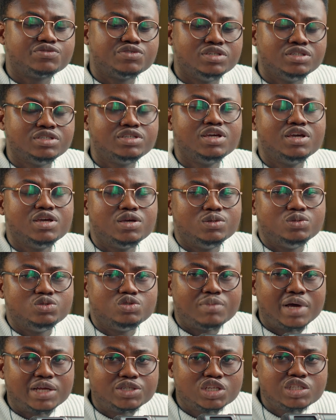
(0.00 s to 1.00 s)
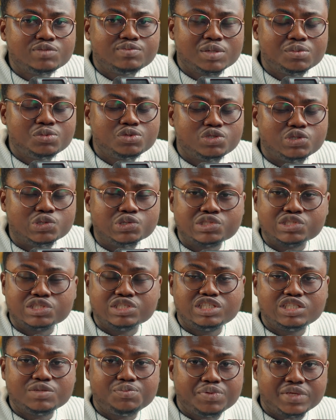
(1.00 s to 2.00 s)
ring, you might just be able to use the
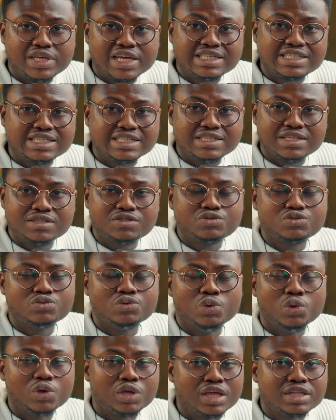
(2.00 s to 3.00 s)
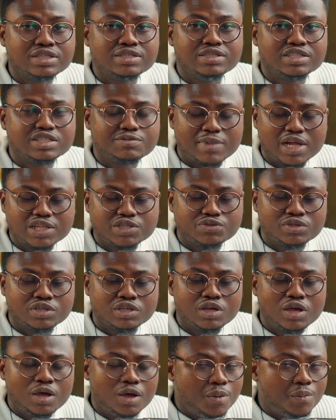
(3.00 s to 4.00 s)
GPS in it to locate the smart
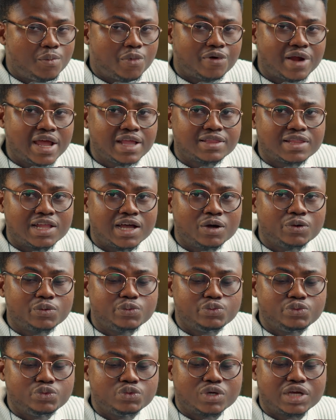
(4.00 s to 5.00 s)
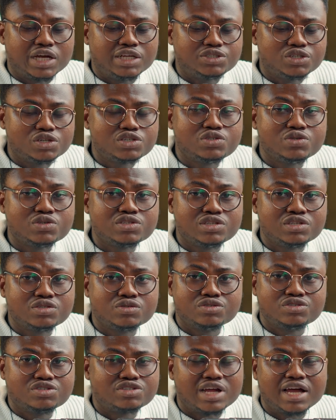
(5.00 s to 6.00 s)
ring. But right now, you can just use this
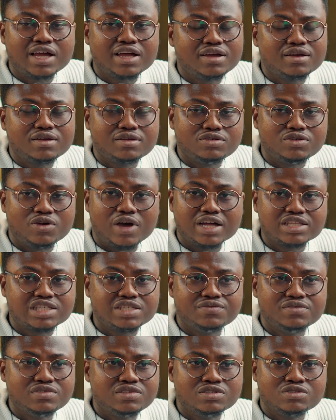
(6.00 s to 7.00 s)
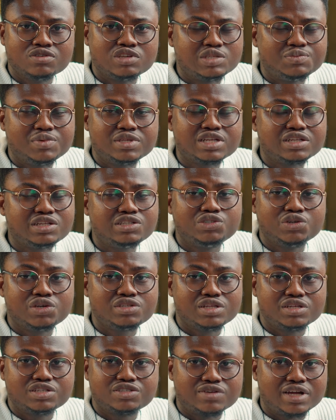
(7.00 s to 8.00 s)
to track your activity. So it's basically
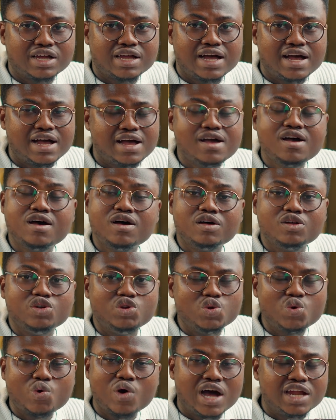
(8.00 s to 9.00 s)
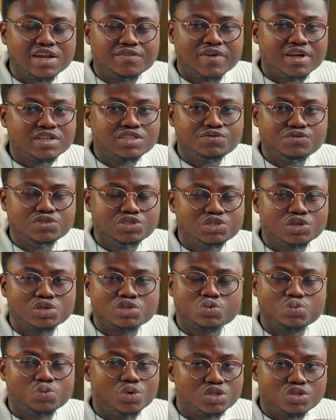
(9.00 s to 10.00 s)
just a tracker, no advanced
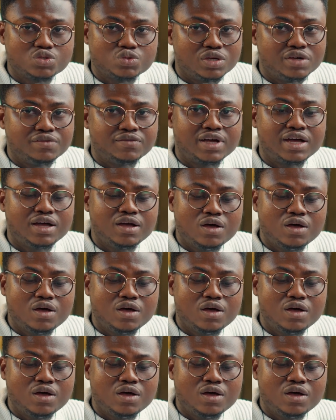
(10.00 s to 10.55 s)
features whatsoever